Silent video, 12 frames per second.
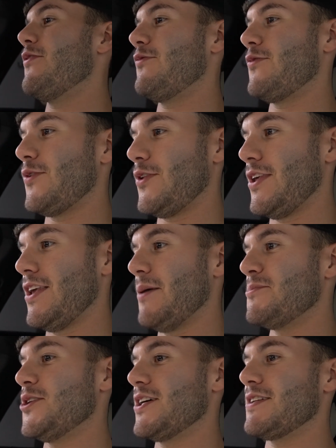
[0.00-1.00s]
for the
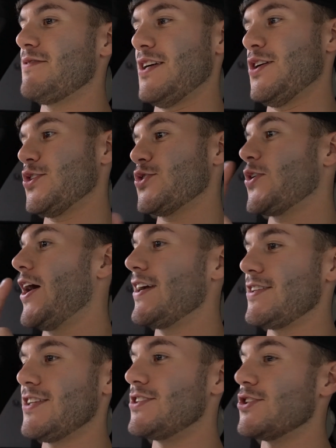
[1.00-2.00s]
objective that you're
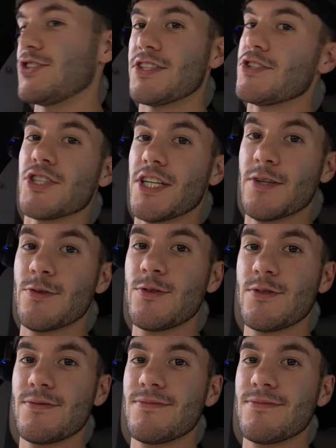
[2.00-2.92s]
trying to just achieve.